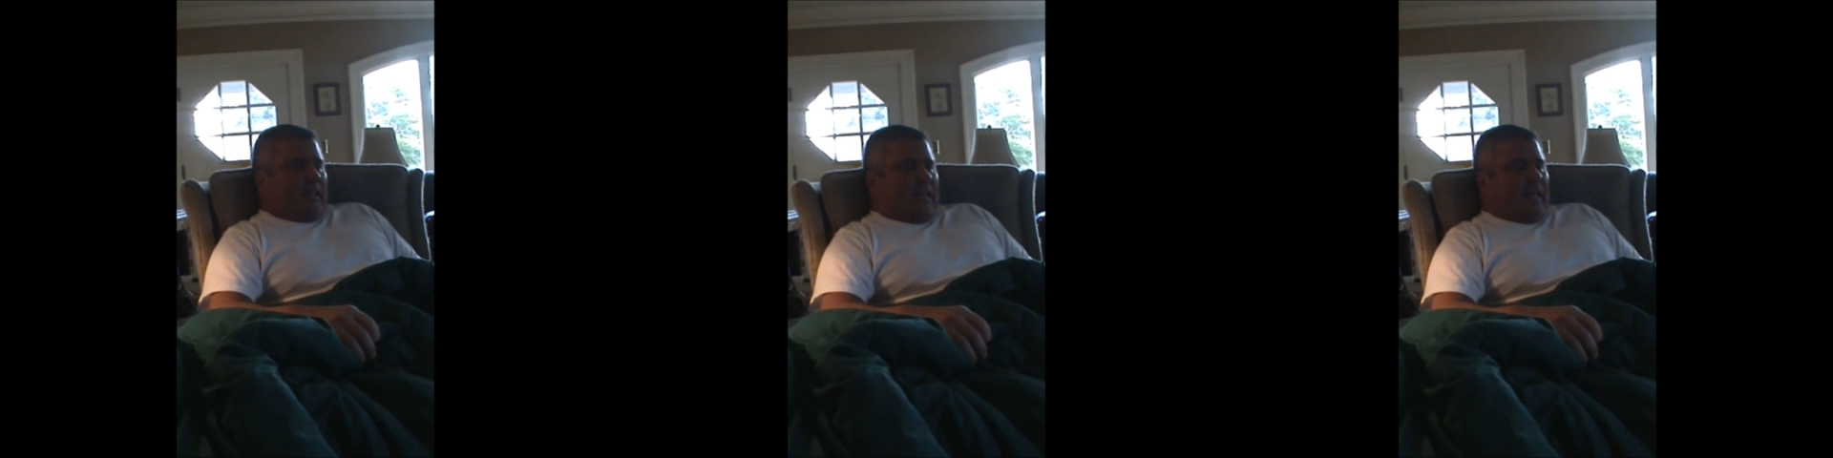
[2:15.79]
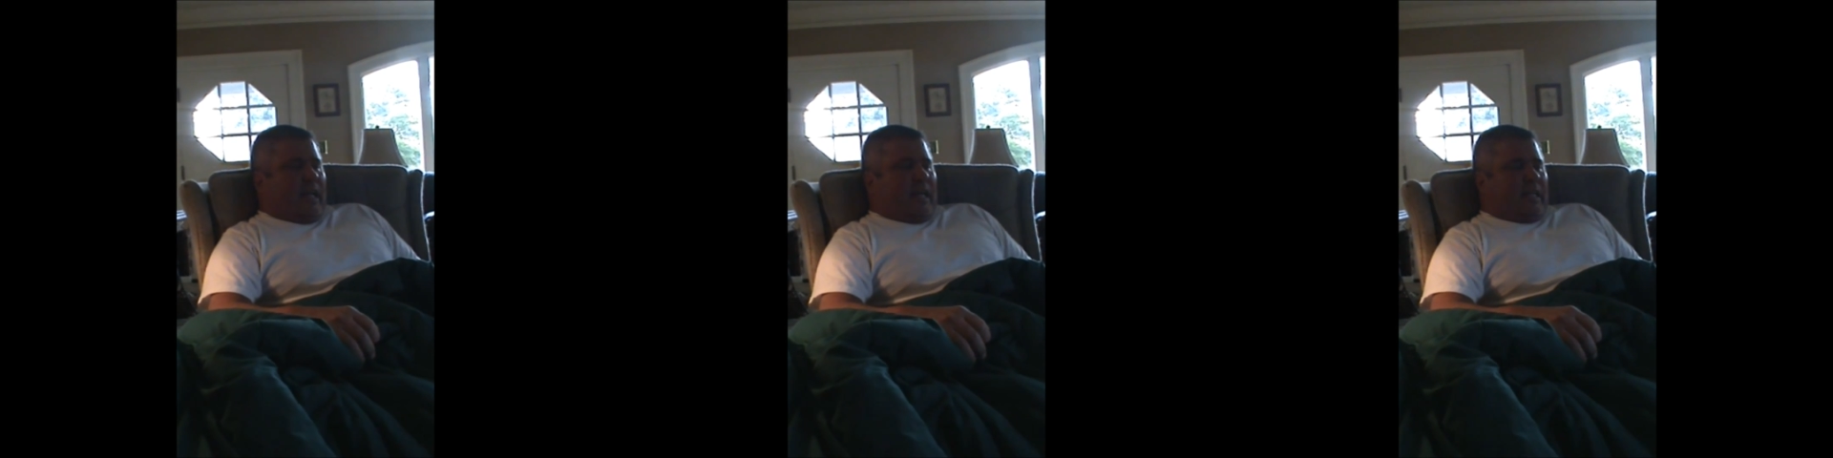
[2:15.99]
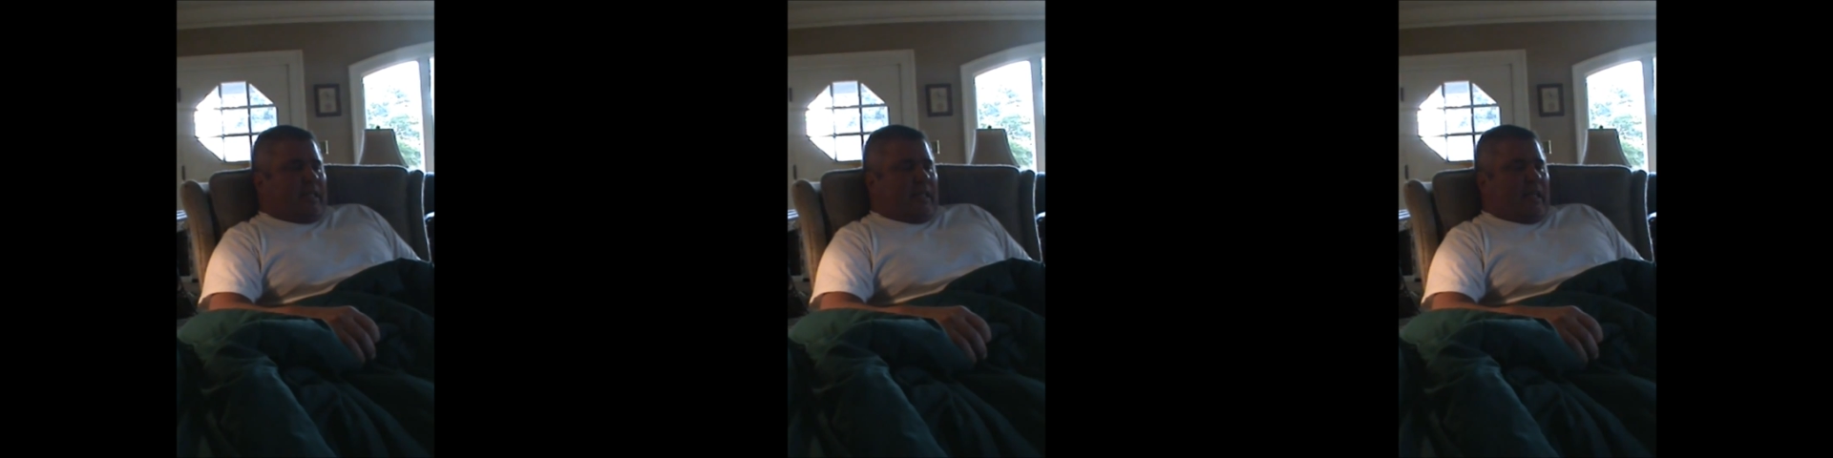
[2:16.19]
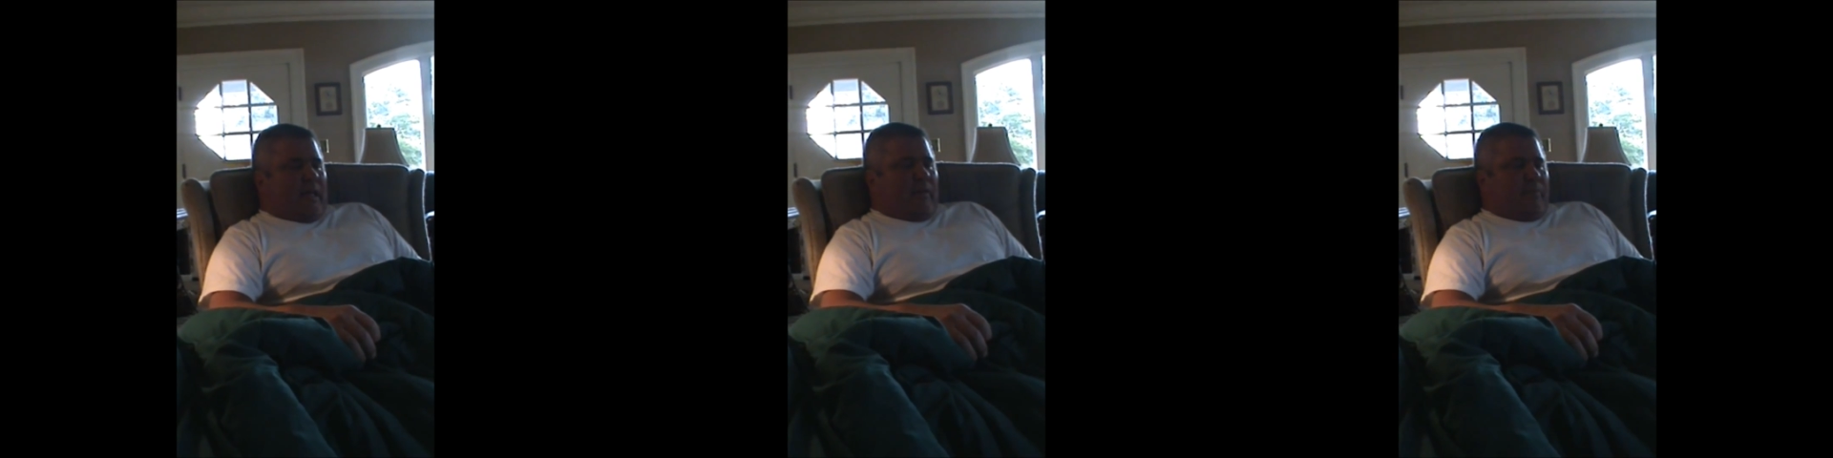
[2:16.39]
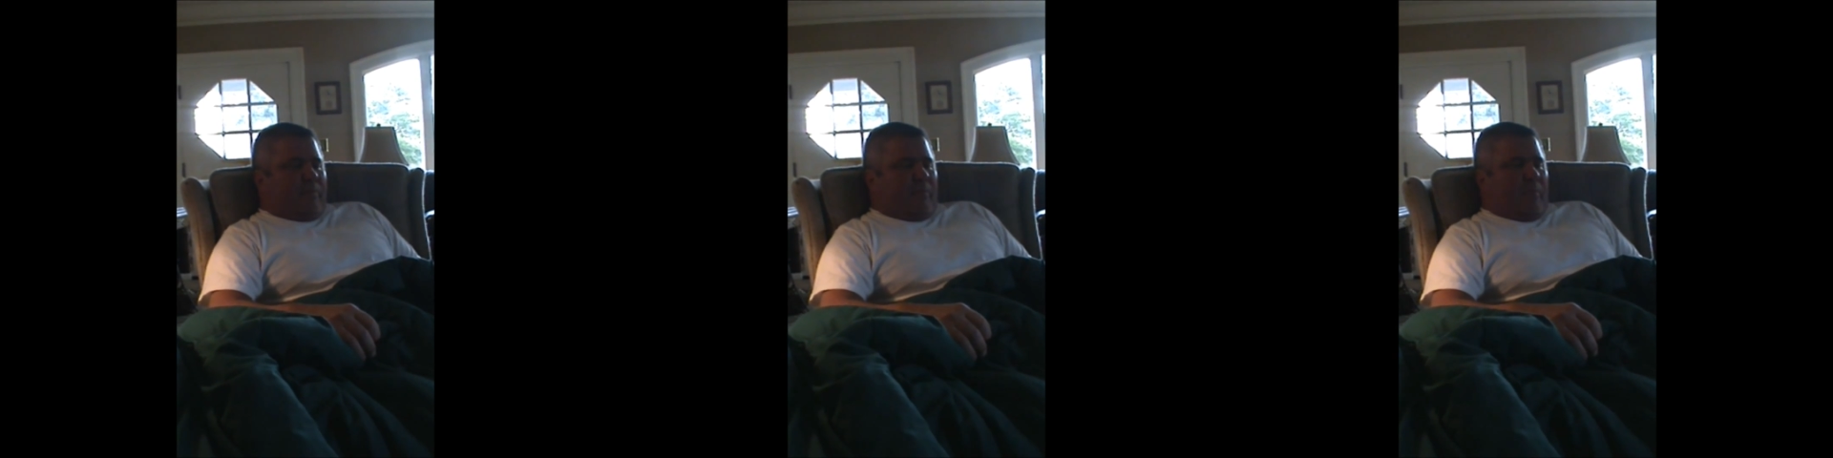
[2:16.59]
and
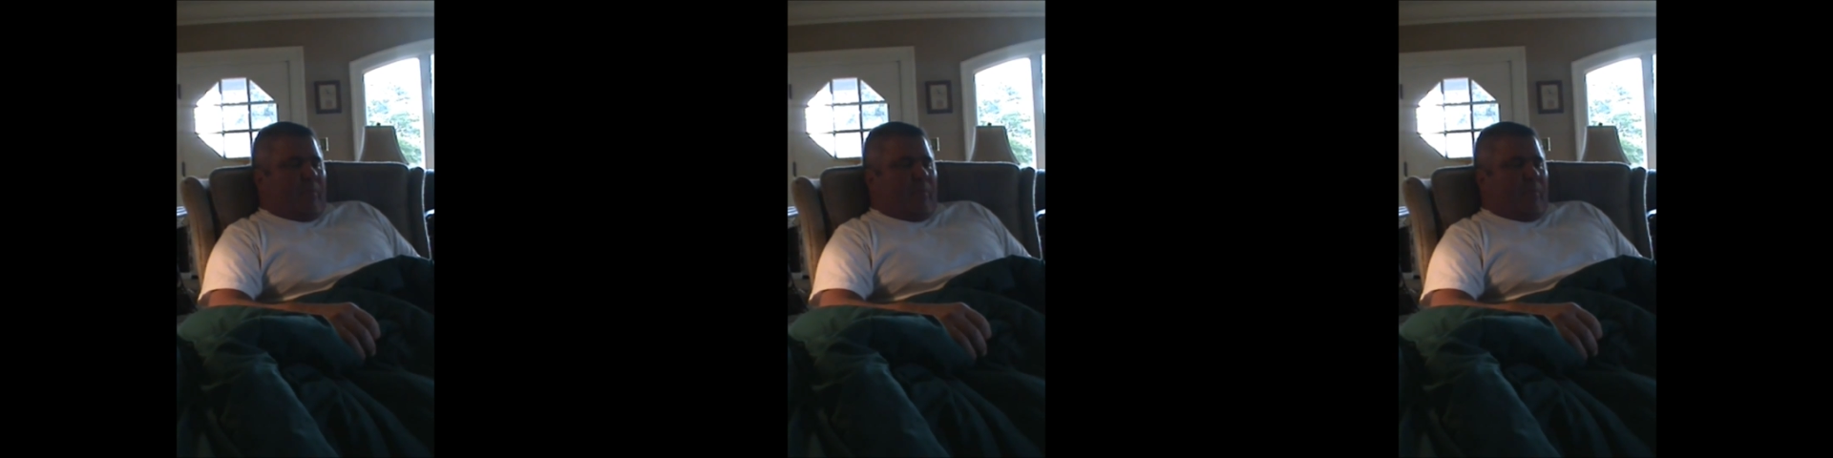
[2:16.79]
I